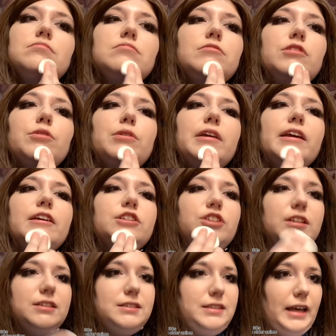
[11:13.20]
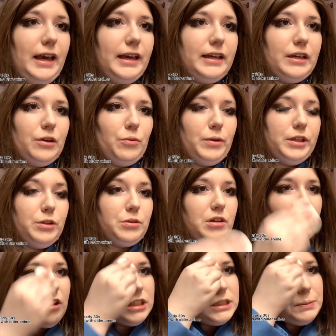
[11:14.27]
You can't just say when you
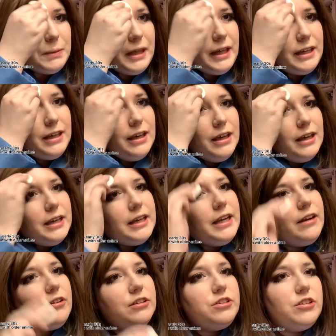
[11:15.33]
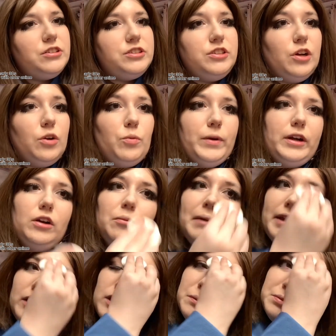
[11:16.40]
cosplay, characters don't wear
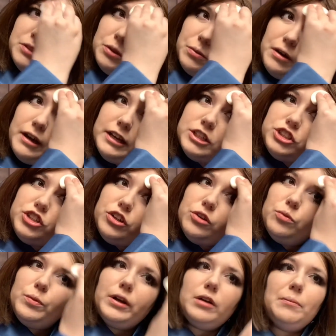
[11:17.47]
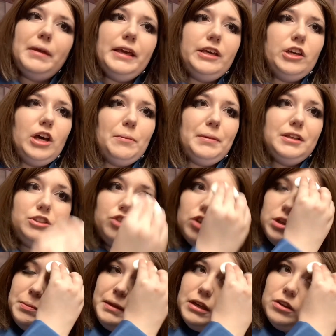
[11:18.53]
makeup, so I shouldn't wear makeup. It
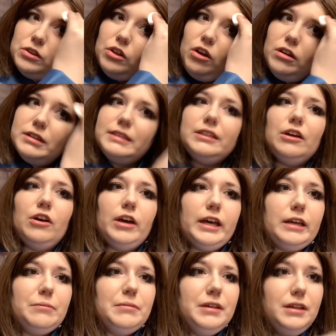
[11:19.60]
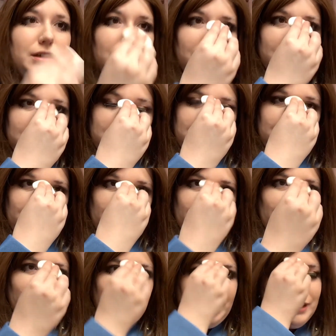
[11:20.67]
took me a long time
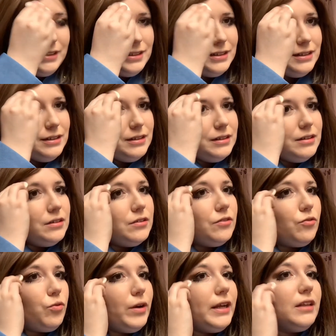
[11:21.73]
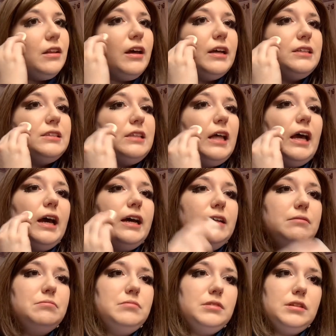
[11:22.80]
to realize that,
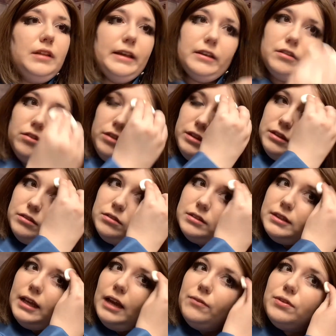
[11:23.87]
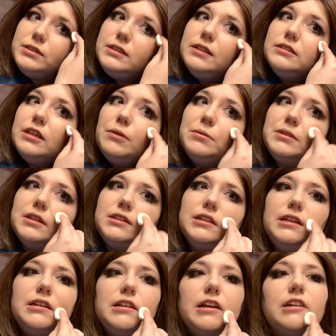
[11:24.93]
like, ever since I was a
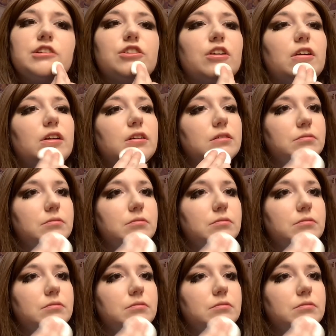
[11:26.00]
teenager.